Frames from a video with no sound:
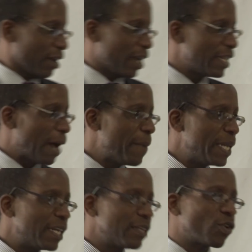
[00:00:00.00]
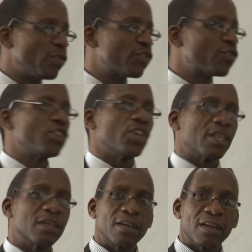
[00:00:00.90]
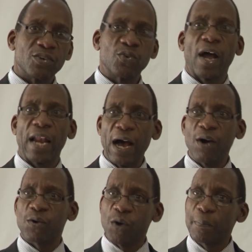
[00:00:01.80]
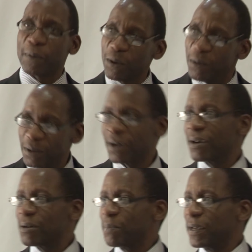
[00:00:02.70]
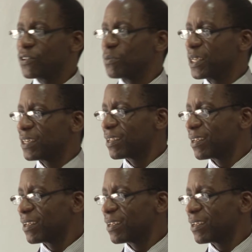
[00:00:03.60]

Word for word: And they amended the constitution to allow corporal punishment.